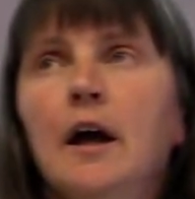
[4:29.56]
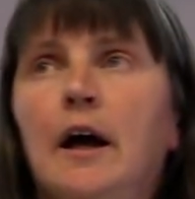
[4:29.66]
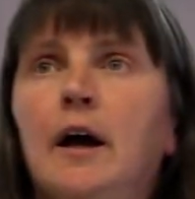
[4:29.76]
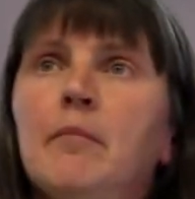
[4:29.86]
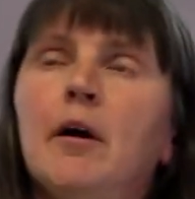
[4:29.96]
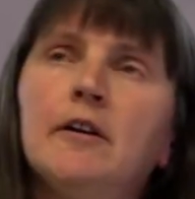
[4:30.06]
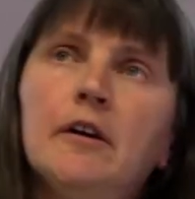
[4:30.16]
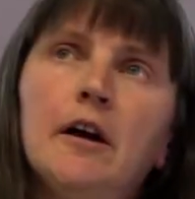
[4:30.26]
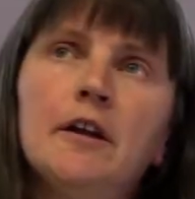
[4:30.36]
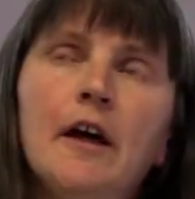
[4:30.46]
And
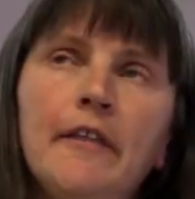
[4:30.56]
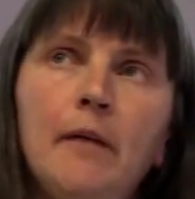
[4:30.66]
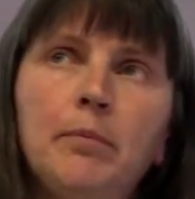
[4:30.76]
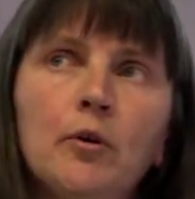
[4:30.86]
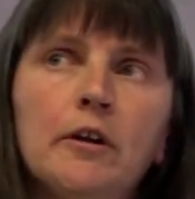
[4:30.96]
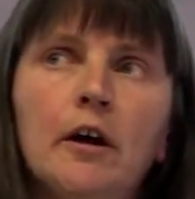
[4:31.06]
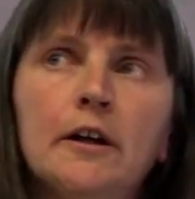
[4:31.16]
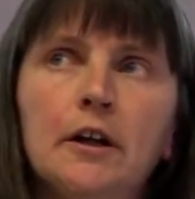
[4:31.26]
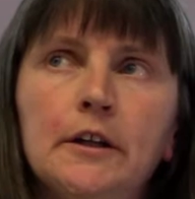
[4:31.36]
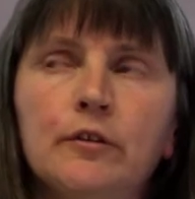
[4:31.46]
at that point, I
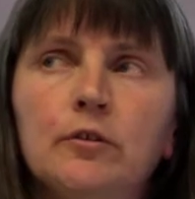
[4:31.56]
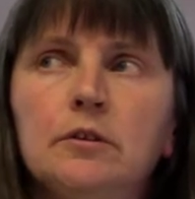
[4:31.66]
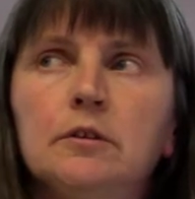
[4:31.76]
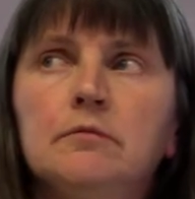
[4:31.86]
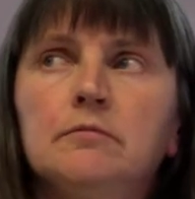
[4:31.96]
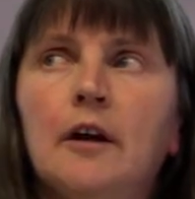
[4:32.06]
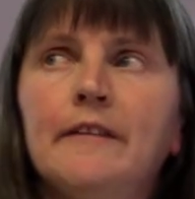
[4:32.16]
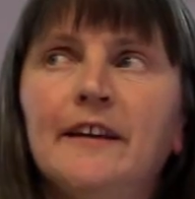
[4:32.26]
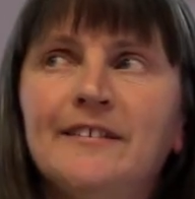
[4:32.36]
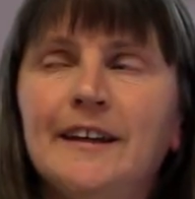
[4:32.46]
kind of thought,
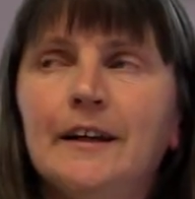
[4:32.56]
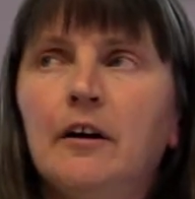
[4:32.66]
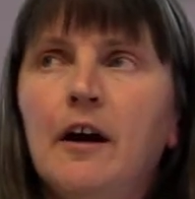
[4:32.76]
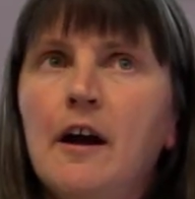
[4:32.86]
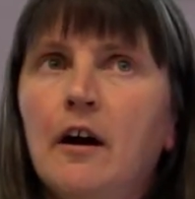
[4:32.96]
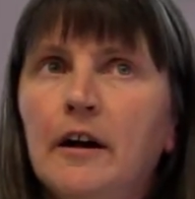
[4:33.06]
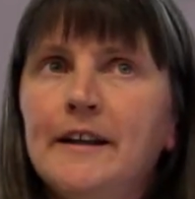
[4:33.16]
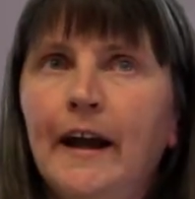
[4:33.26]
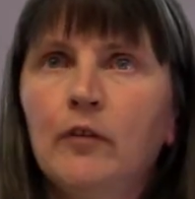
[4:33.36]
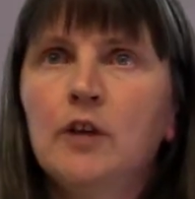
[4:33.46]
right, that's it. I
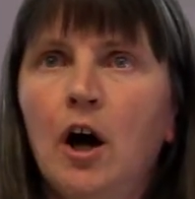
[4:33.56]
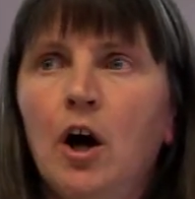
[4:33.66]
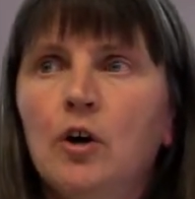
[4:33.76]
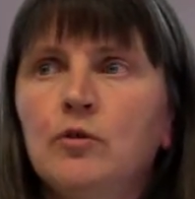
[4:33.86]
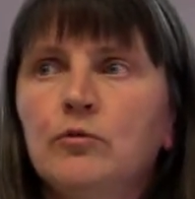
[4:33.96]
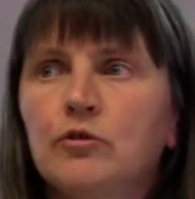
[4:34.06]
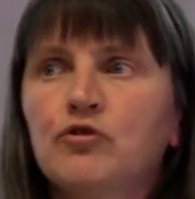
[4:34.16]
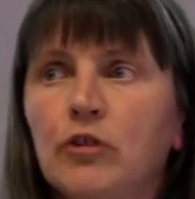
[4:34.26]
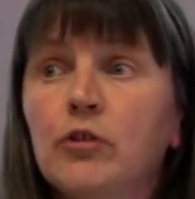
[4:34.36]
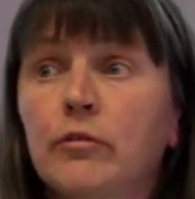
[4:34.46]
now know the
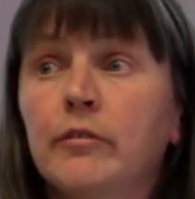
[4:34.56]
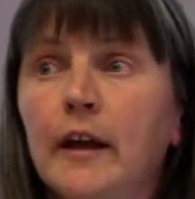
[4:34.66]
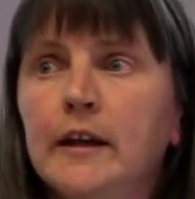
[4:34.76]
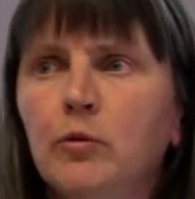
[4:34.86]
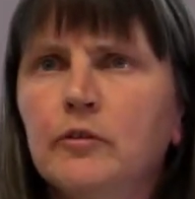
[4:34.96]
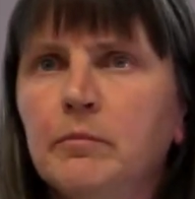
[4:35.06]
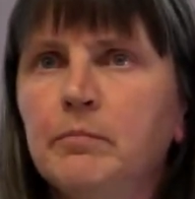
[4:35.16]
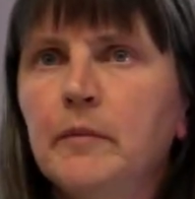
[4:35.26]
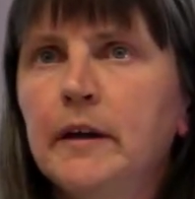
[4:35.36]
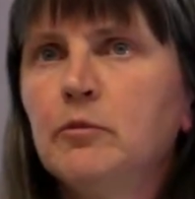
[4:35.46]
truth, that he was
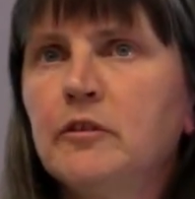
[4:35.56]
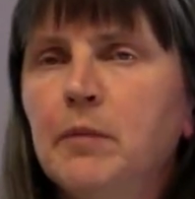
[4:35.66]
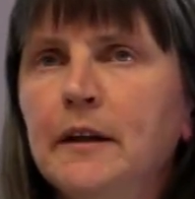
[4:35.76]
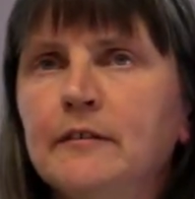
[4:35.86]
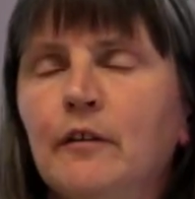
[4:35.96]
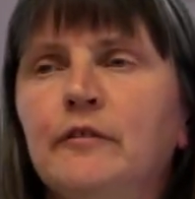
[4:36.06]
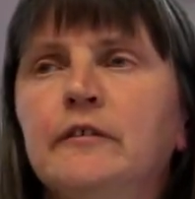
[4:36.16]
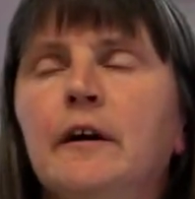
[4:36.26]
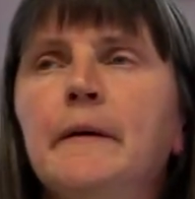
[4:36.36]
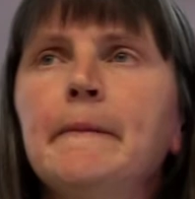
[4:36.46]
a police
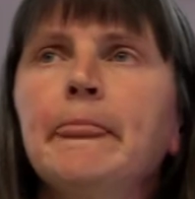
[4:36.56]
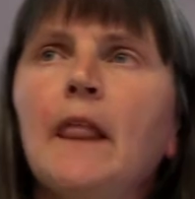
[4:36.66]
officer.